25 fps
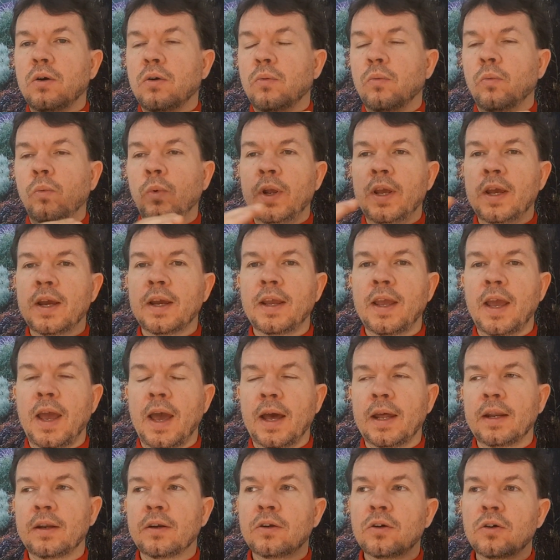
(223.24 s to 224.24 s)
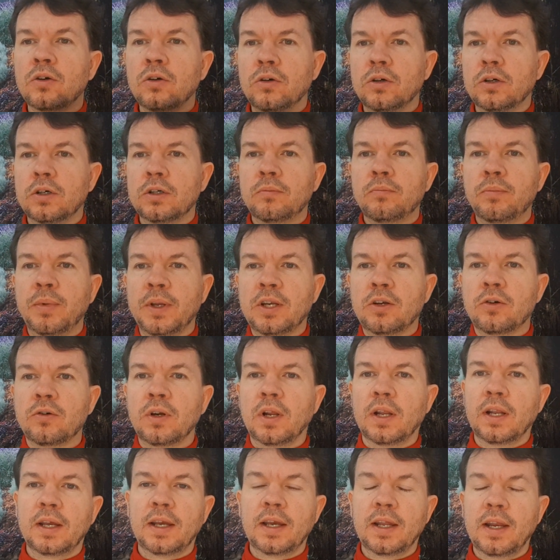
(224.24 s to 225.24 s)
we again could be
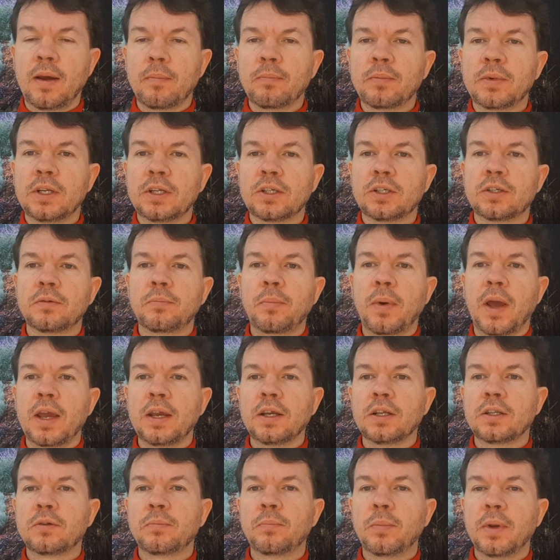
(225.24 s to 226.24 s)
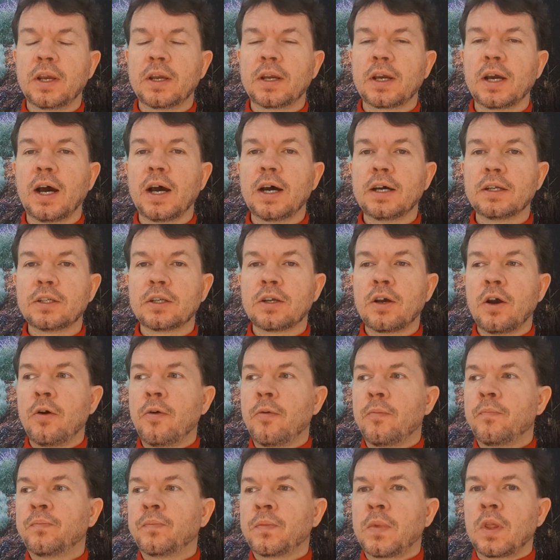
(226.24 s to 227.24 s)
drilling in empty space because
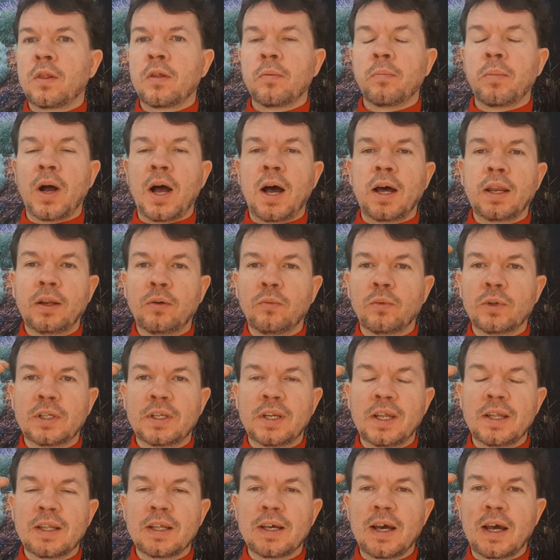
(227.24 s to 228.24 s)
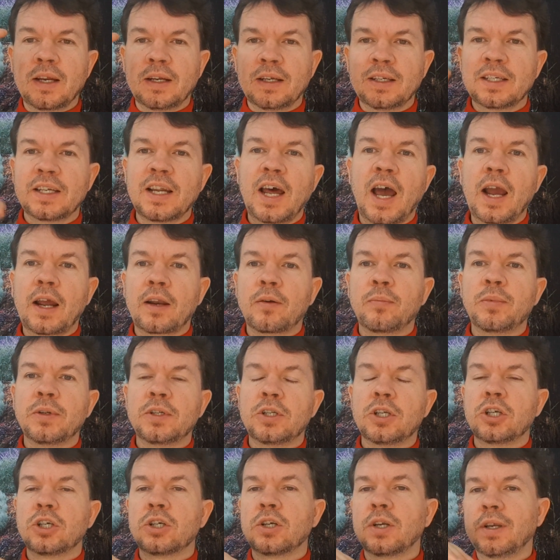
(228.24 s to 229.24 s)
the body was in that exact
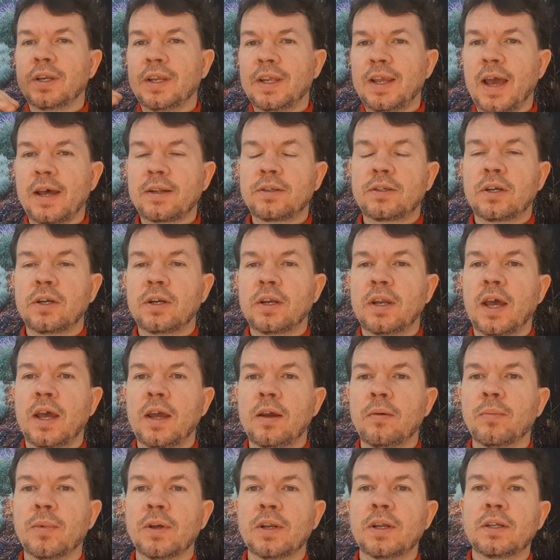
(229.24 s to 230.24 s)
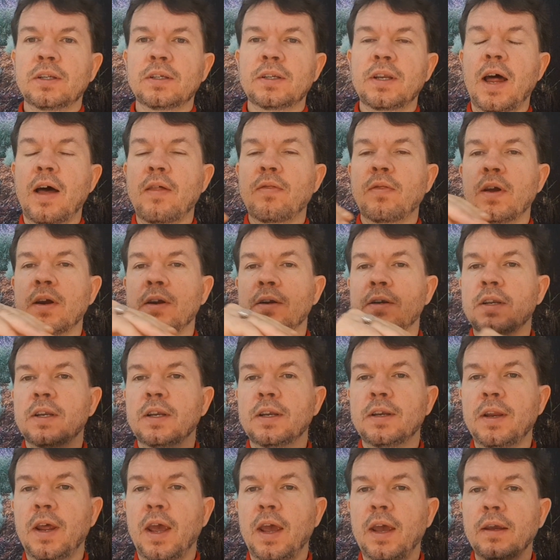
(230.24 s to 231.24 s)
position yesterday, but it's not there
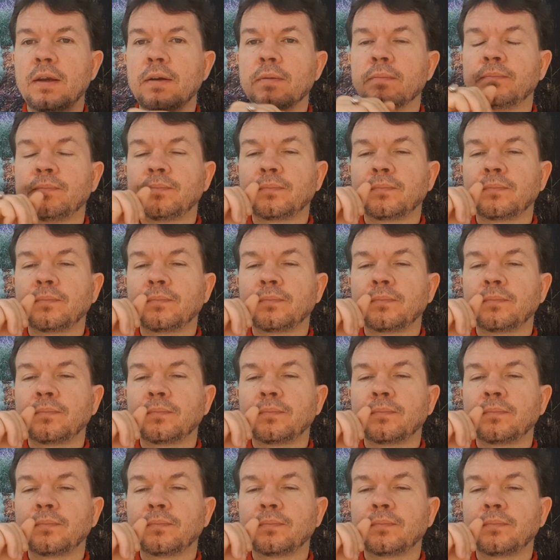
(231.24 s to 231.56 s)
today.